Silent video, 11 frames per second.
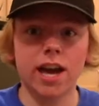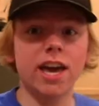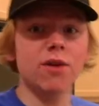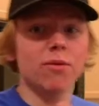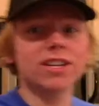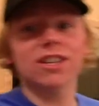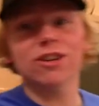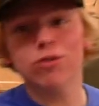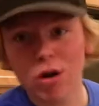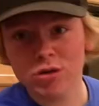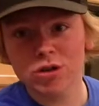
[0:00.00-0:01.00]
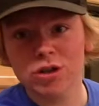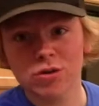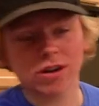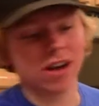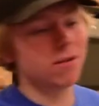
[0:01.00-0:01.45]
He went to the grocery
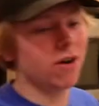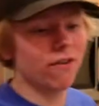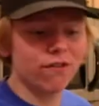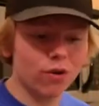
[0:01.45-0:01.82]
store, got about